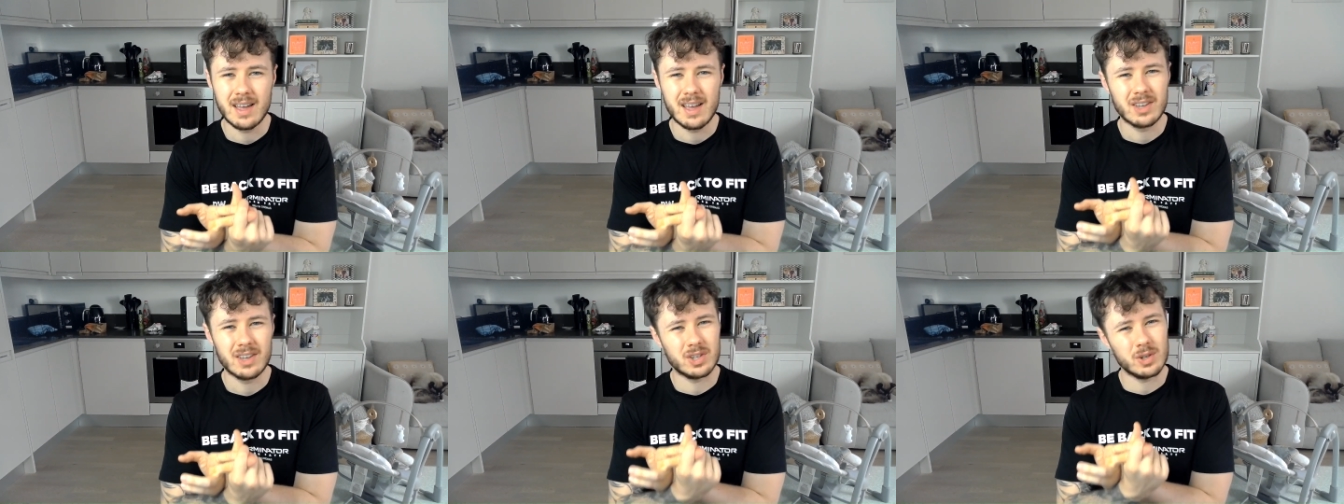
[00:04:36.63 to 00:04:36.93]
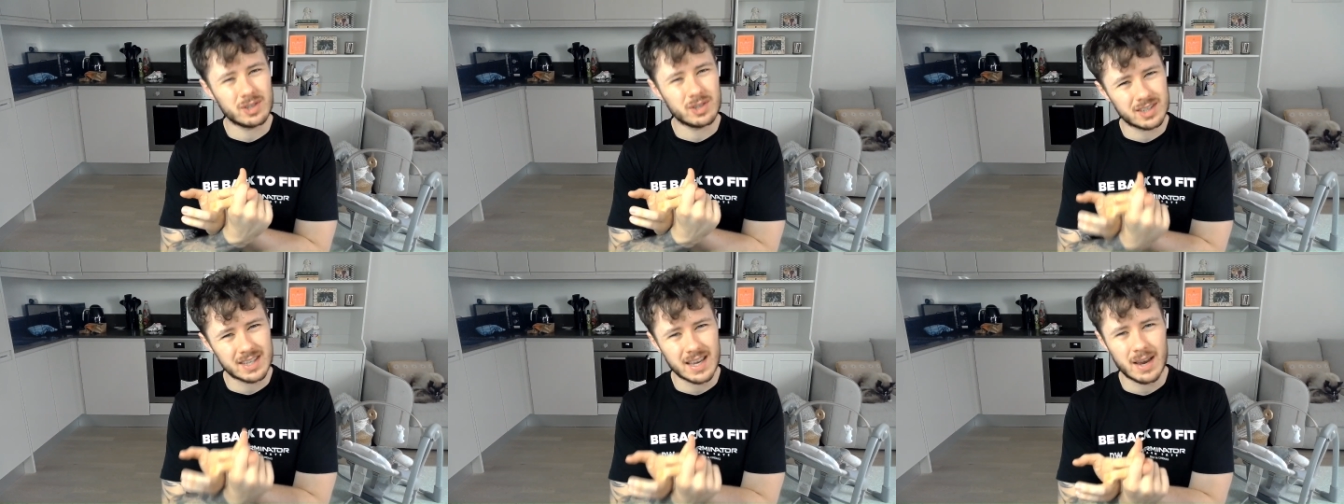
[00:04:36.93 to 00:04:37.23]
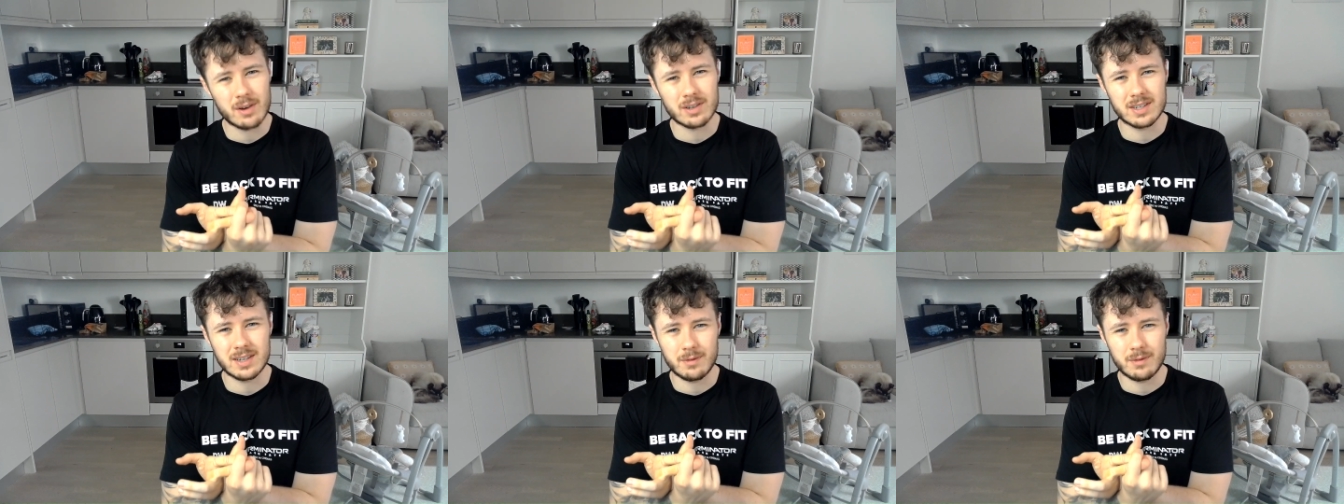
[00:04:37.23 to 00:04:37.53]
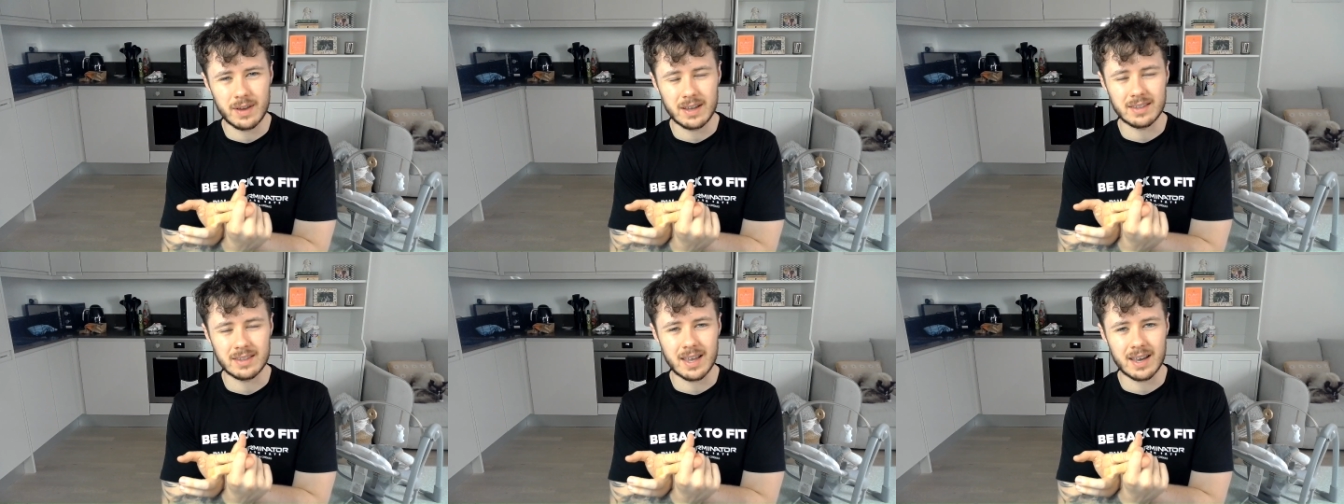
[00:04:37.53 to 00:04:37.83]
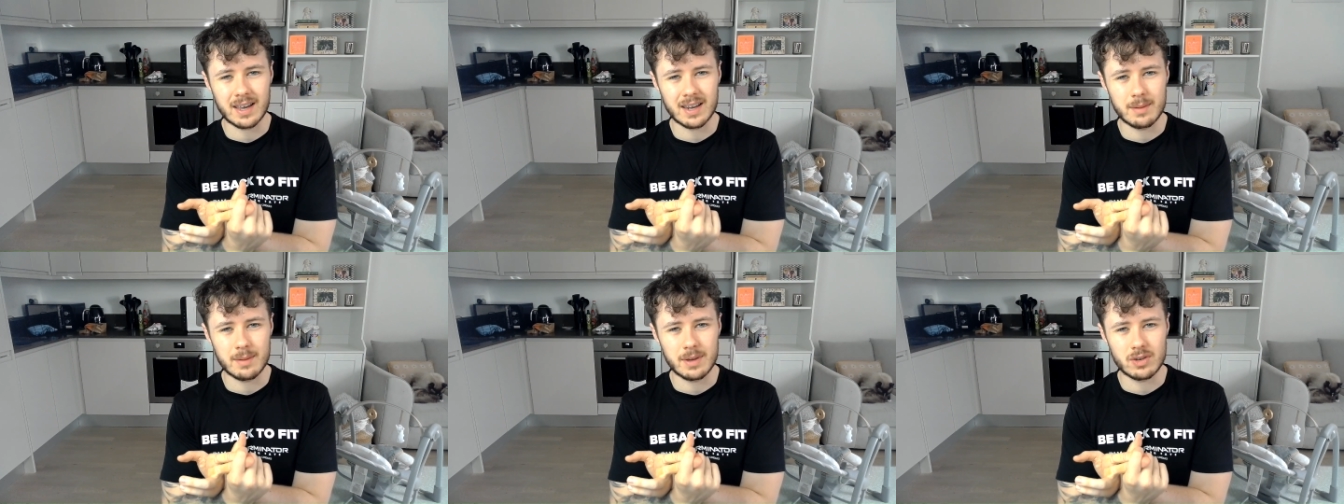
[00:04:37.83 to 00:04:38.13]
Do you seriously think they're
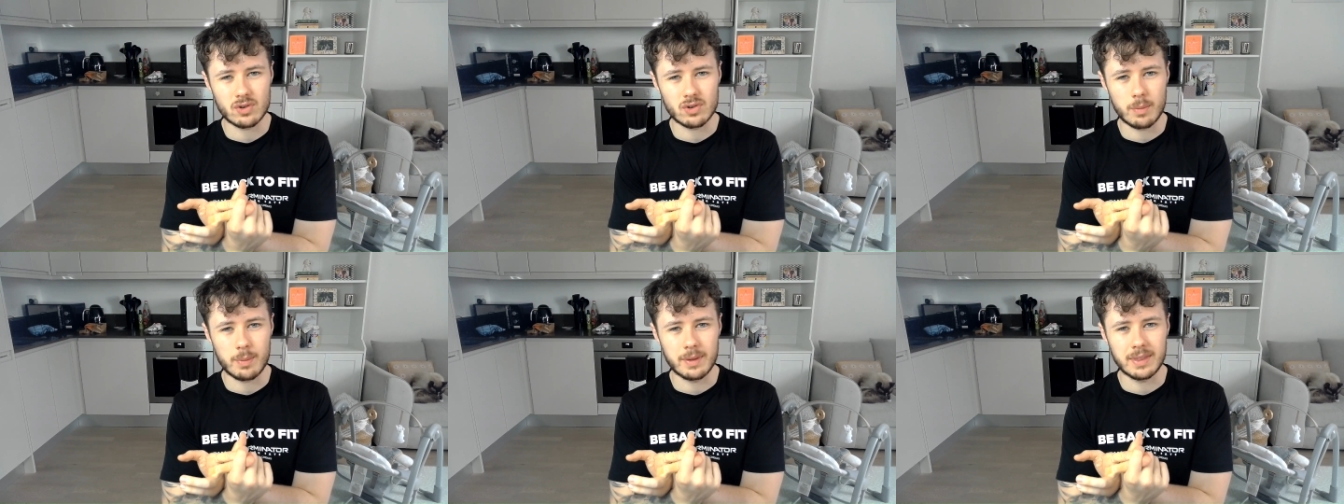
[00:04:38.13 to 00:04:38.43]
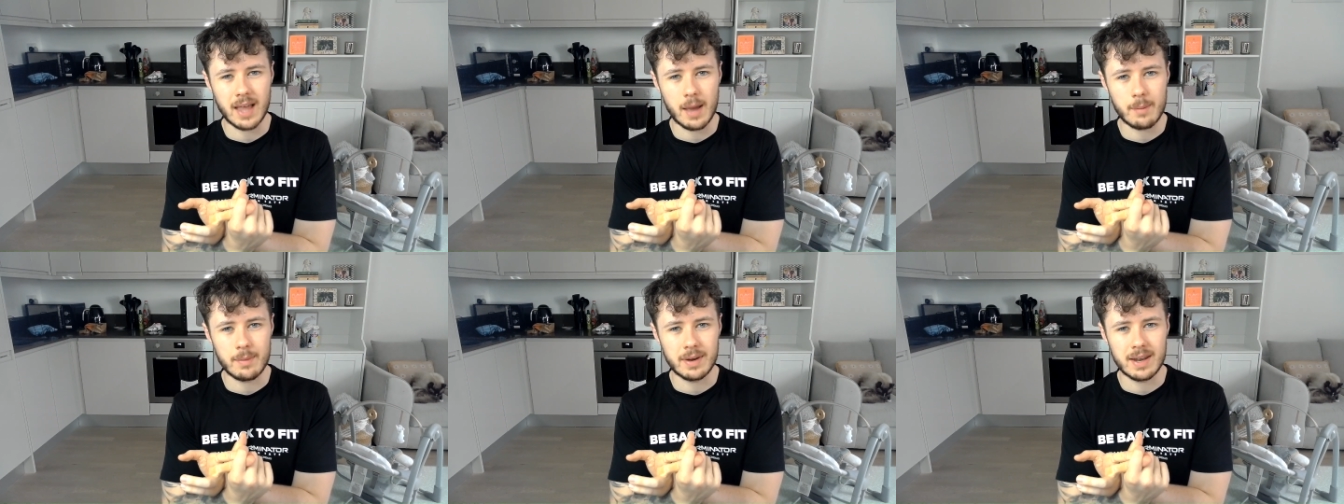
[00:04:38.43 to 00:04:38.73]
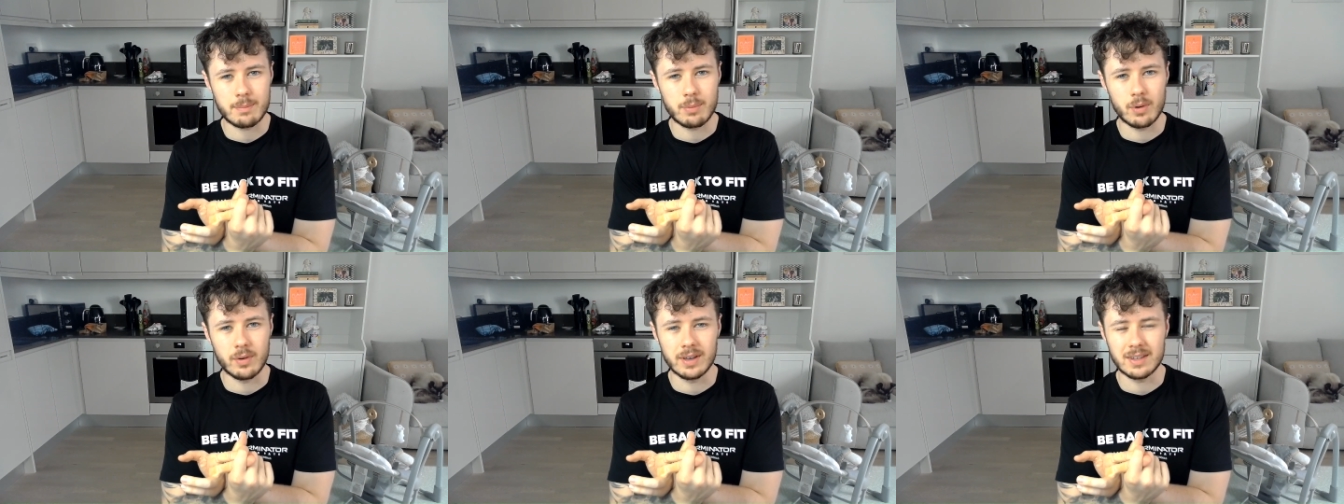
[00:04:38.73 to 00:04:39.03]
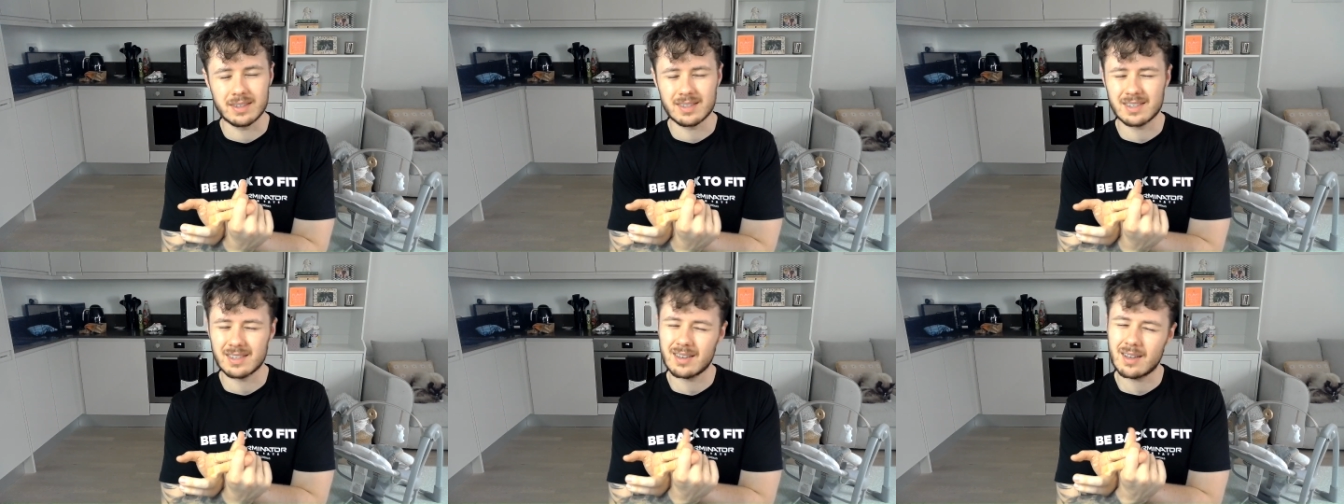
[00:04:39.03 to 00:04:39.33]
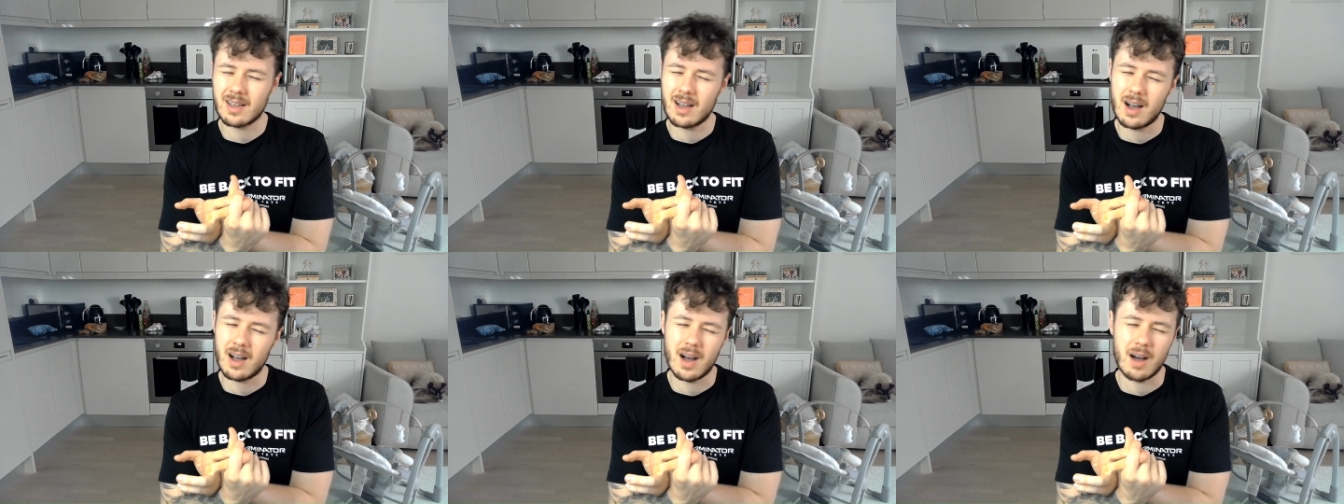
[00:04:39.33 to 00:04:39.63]
going to be dropping that many points?
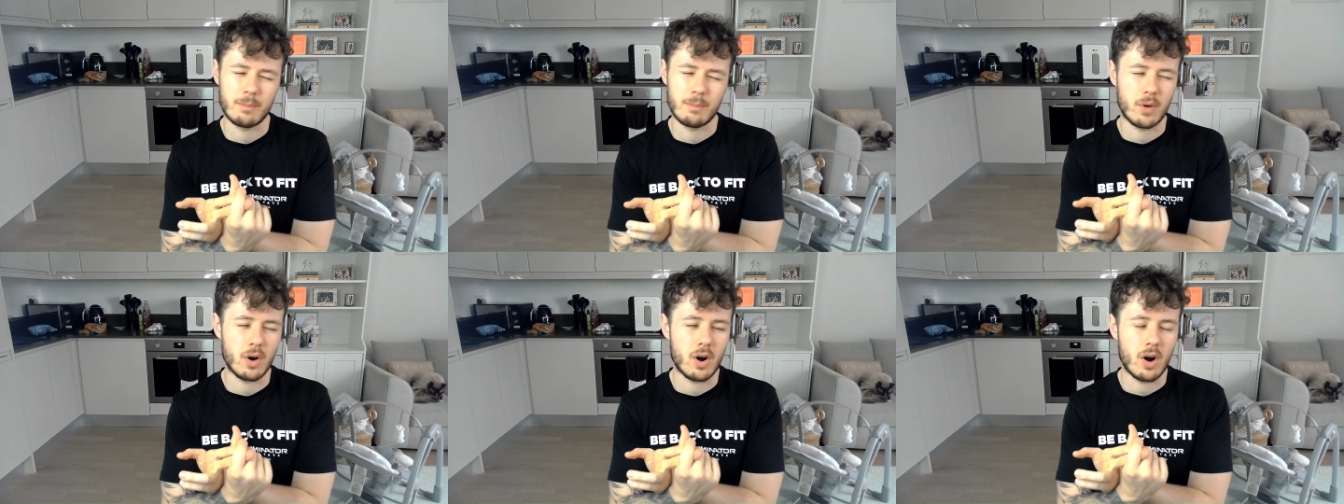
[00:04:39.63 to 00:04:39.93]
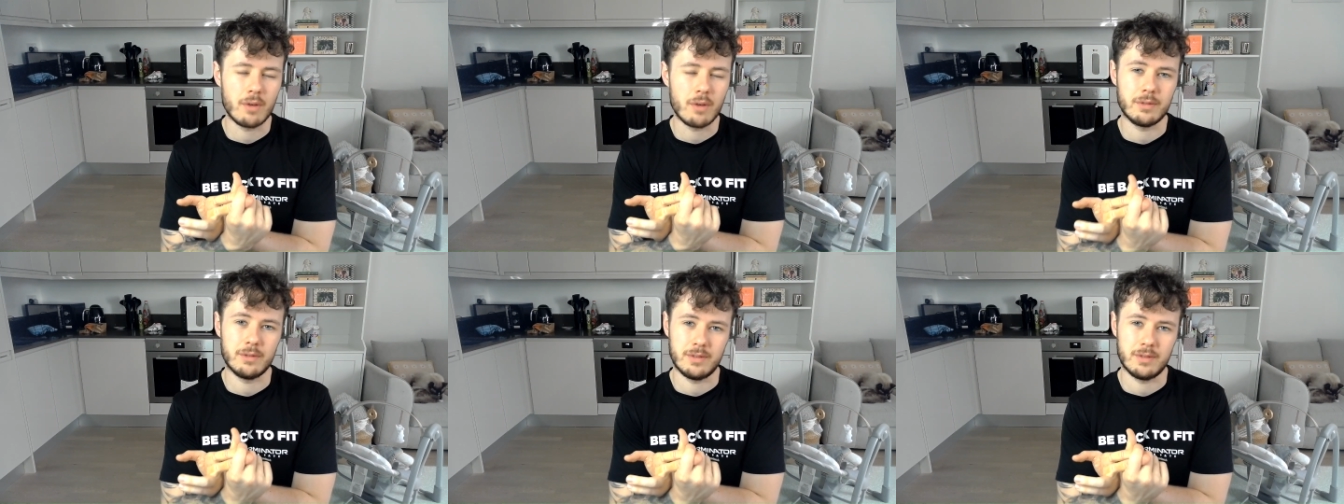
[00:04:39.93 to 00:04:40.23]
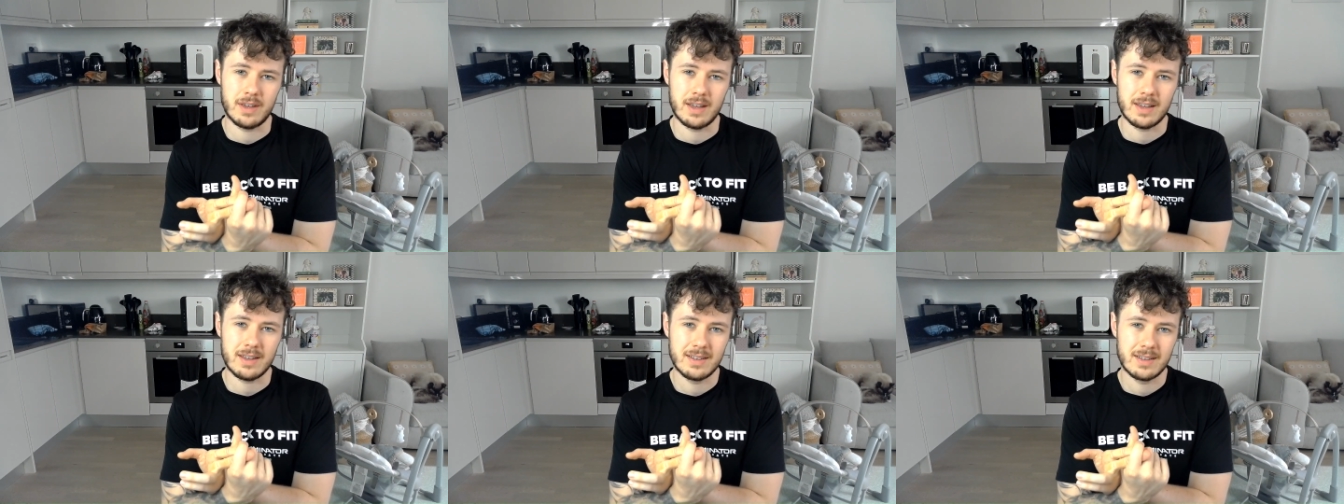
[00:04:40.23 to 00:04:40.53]
Come off of it.